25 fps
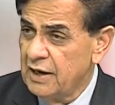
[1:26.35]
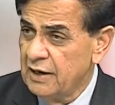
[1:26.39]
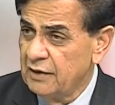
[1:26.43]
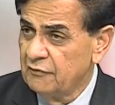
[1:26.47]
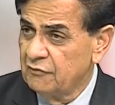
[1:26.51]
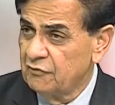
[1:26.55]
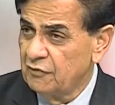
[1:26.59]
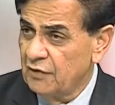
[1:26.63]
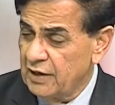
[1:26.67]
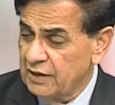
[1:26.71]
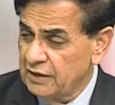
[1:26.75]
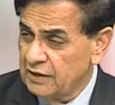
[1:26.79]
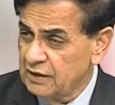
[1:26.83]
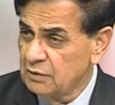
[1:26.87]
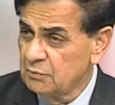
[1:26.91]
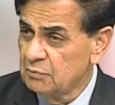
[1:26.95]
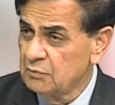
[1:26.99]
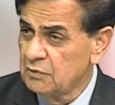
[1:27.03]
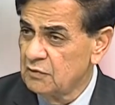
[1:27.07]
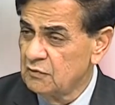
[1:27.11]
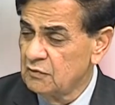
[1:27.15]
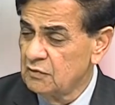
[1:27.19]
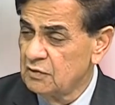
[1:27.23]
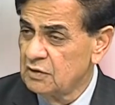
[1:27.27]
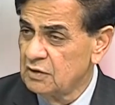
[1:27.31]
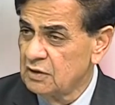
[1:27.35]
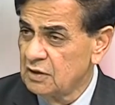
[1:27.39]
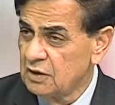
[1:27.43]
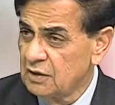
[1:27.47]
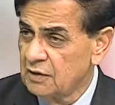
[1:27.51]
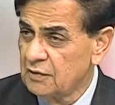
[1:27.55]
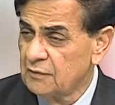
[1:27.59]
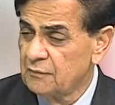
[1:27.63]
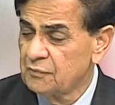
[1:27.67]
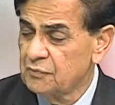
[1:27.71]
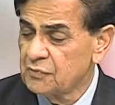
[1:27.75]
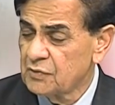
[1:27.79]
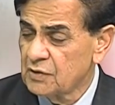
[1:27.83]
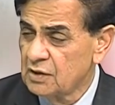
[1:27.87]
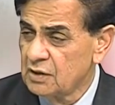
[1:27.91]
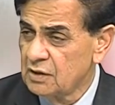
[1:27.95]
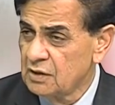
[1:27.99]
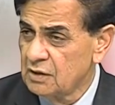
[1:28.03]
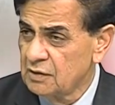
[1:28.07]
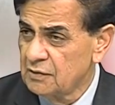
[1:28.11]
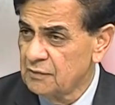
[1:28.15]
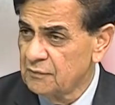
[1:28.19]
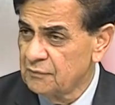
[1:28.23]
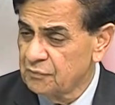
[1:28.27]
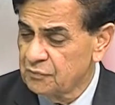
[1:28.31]
fighting between
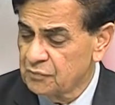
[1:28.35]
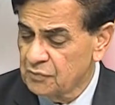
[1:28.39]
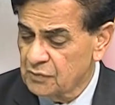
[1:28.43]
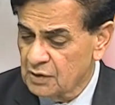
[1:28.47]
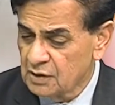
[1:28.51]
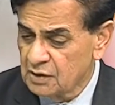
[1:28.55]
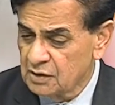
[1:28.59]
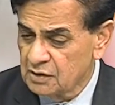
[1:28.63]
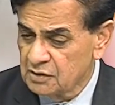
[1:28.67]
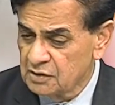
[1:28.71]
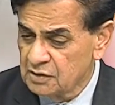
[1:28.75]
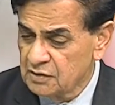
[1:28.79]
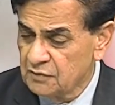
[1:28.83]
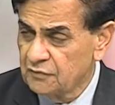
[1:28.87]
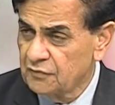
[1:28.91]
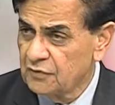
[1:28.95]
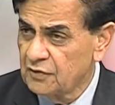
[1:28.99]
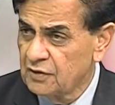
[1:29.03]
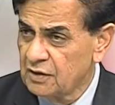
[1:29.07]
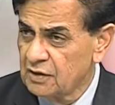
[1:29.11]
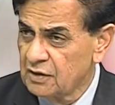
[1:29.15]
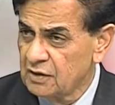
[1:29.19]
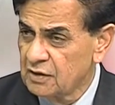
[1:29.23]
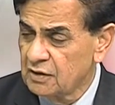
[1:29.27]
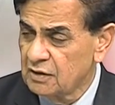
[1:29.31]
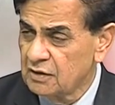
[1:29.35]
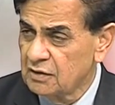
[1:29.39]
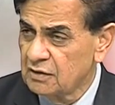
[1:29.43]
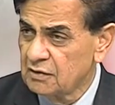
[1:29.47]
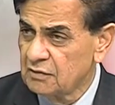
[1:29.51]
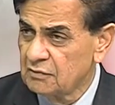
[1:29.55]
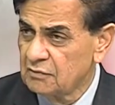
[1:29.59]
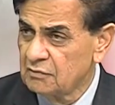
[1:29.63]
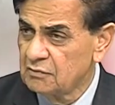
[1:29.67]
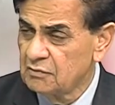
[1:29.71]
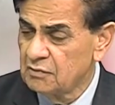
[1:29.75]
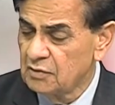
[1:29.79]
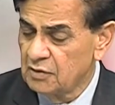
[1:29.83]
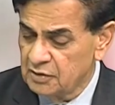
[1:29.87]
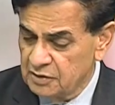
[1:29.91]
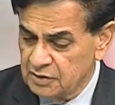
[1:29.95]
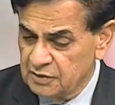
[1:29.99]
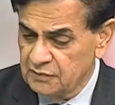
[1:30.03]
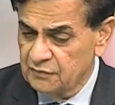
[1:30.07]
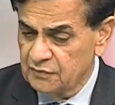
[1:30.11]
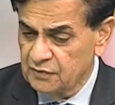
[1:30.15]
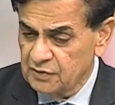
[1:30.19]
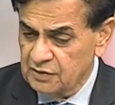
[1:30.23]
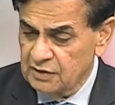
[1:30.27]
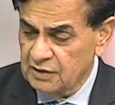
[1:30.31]
the different
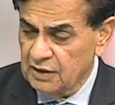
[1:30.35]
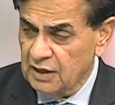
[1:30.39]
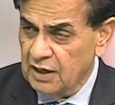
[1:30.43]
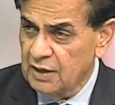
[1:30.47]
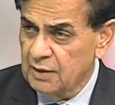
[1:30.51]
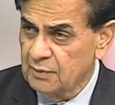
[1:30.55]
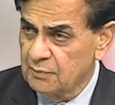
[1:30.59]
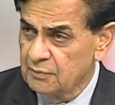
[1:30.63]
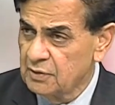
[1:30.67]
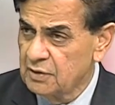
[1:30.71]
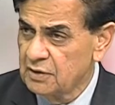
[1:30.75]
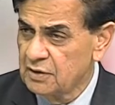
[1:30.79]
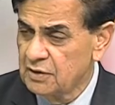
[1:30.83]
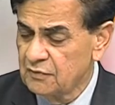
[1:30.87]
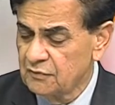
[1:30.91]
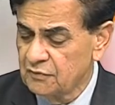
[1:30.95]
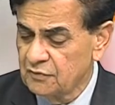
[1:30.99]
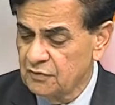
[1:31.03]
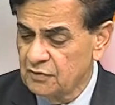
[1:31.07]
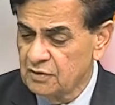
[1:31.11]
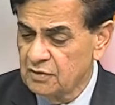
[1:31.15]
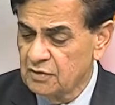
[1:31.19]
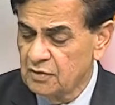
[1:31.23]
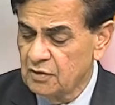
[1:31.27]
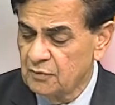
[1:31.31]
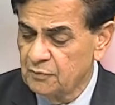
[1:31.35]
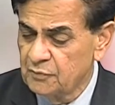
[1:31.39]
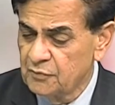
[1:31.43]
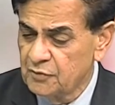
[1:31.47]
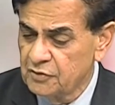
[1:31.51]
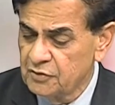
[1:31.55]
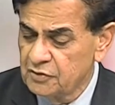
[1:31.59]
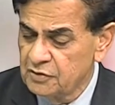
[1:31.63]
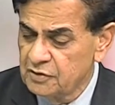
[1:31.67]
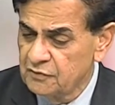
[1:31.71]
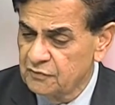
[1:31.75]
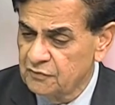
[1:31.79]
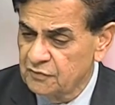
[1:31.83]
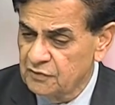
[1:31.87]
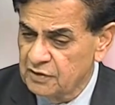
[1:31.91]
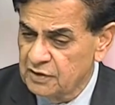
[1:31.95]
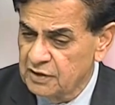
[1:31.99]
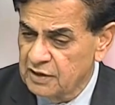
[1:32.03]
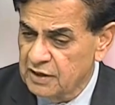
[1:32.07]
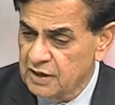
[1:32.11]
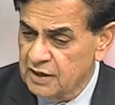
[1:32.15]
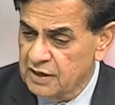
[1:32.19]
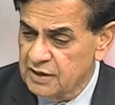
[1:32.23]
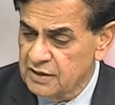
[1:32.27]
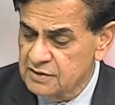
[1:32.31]
time and different of the different
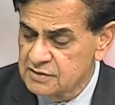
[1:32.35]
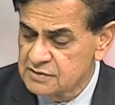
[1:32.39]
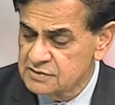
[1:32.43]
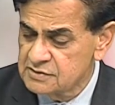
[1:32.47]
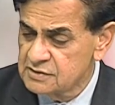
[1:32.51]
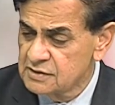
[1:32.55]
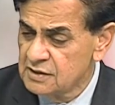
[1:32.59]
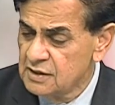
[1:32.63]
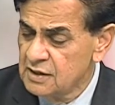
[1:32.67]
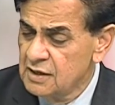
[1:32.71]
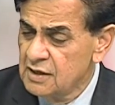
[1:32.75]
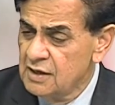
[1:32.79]
decades.